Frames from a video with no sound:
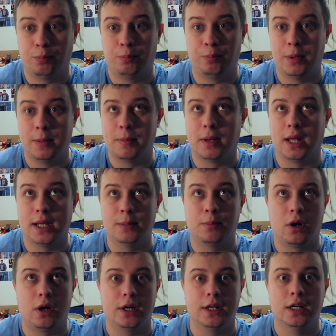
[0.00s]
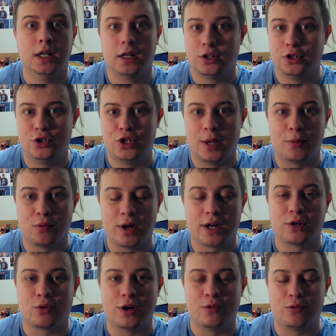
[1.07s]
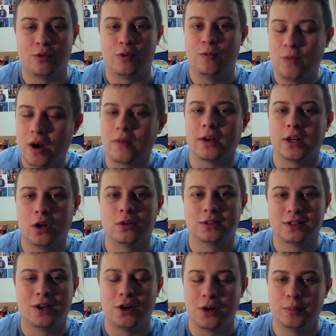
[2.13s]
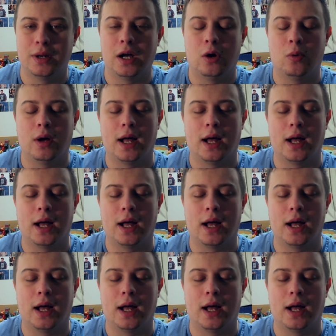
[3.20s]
been played by Gemma Redgrave for a very long time now.